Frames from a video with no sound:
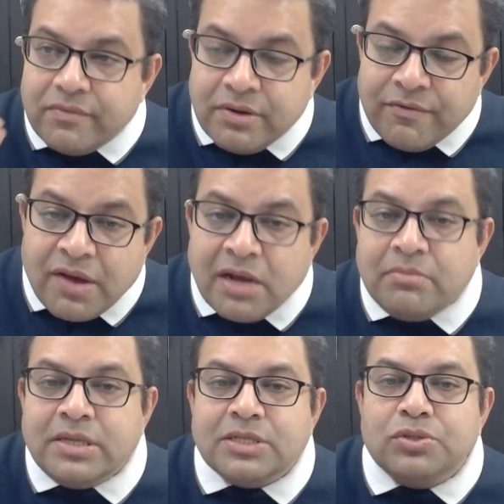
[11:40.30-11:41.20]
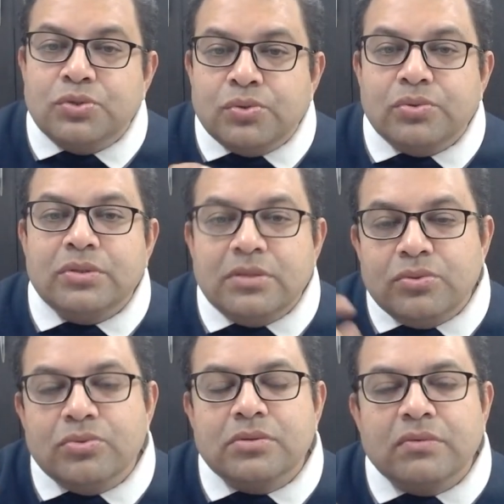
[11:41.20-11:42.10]
defilements due to the
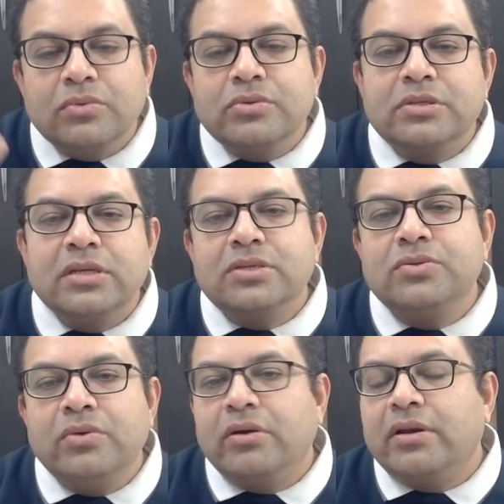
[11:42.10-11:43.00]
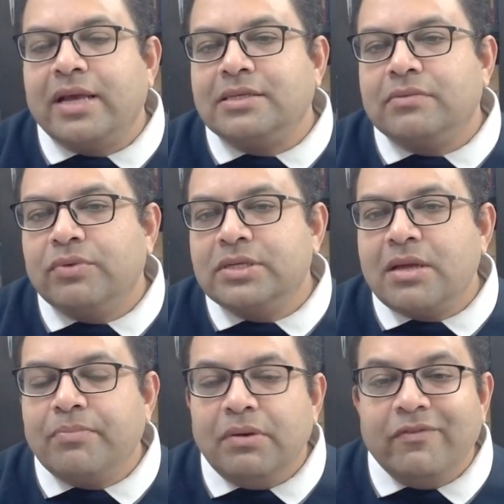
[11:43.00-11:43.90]
use of those things do not arise. For
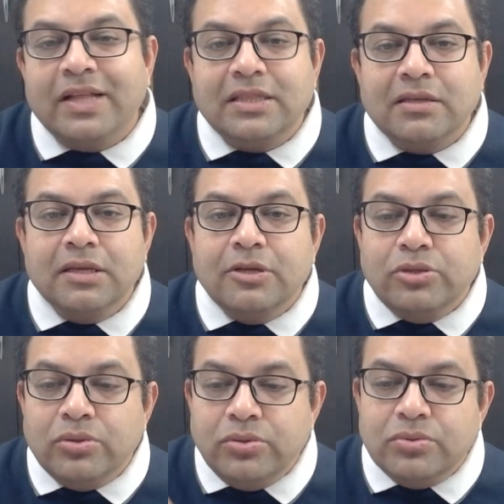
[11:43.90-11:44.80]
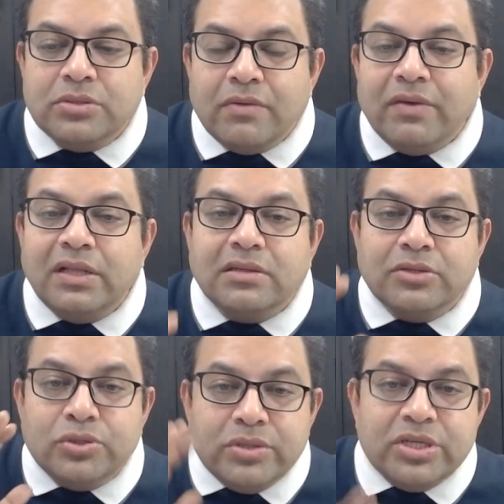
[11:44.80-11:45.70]
example, wealth. You use the
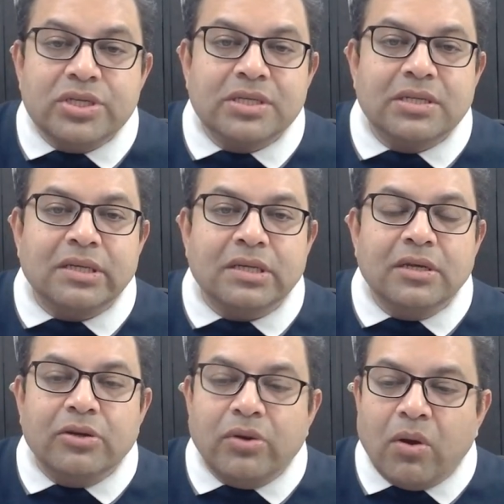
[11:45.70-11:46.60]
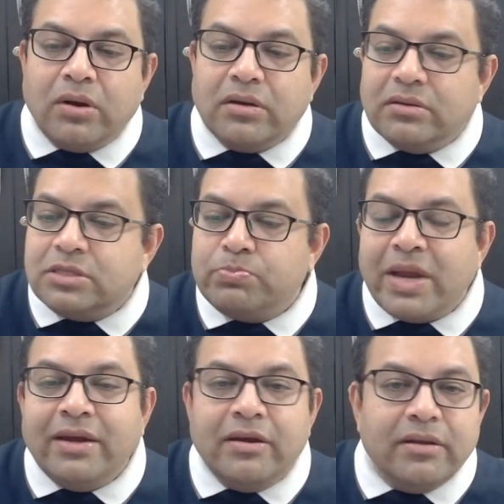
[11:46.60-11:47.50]
wealth judiciously, not
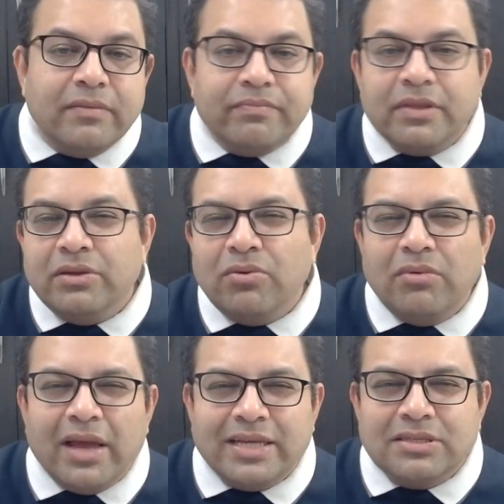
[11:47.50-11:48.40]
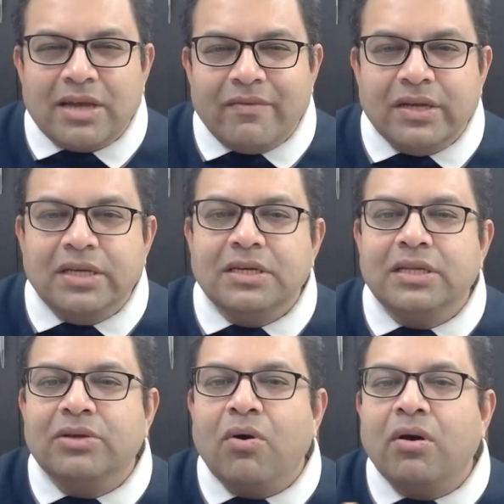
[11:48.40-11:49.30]
spend it, you know,
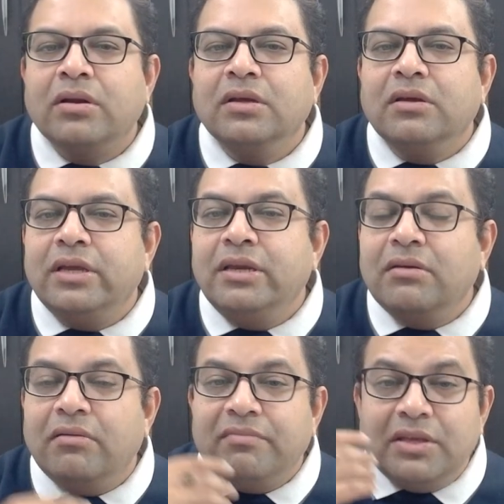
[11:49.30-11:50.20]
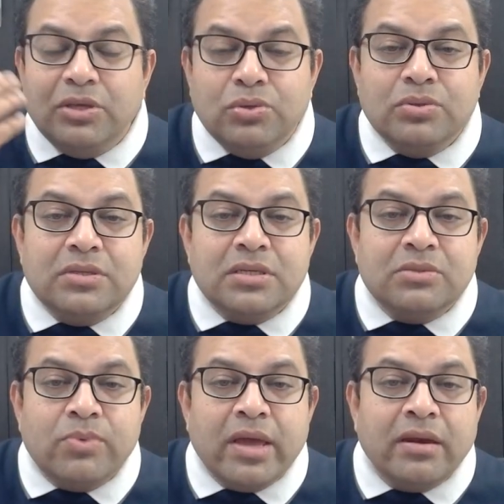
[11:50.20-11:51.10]
extravagantly or in
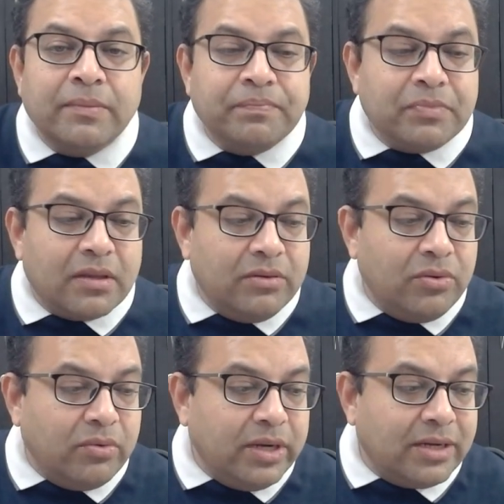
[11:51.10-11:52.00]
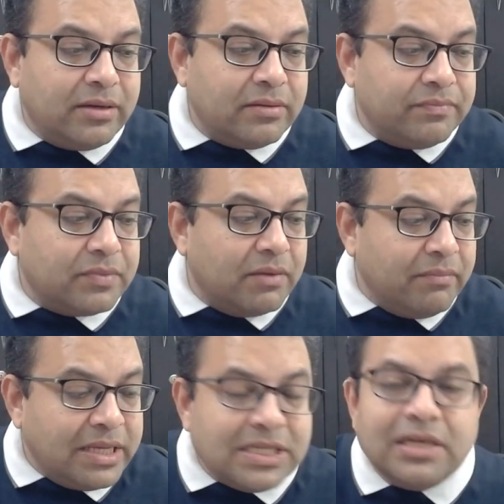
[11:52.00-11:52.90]
uses where, you know, it
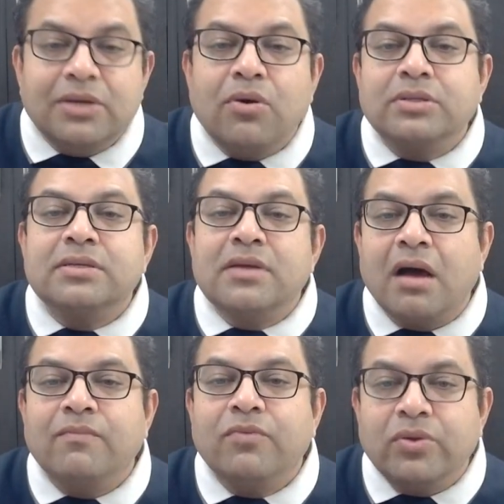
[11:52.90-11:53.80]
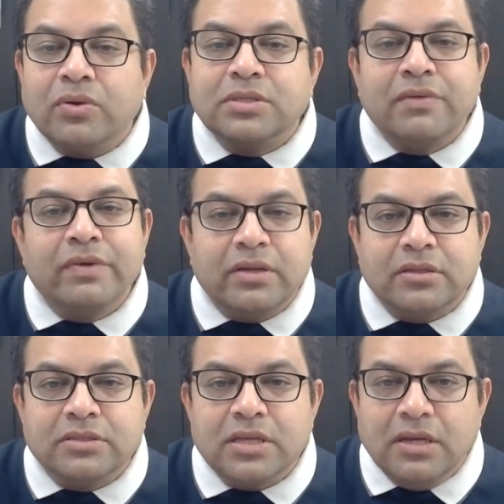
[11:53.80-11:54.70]
basically causes harm for yourself and
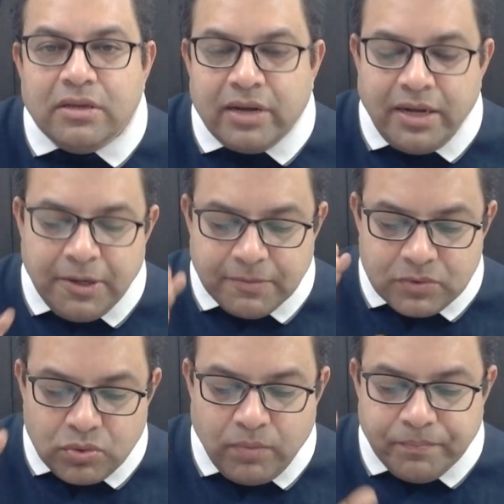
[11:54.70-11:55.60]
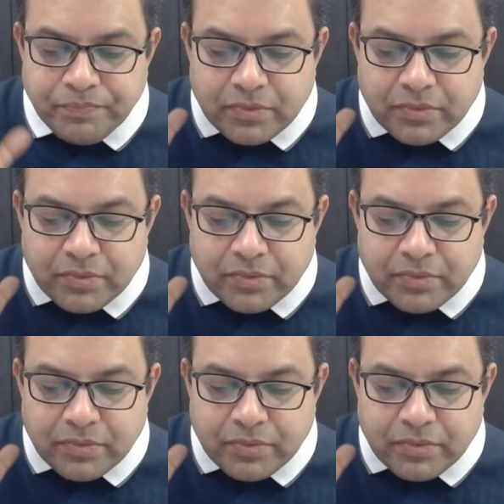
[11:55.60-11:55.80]
others, right? So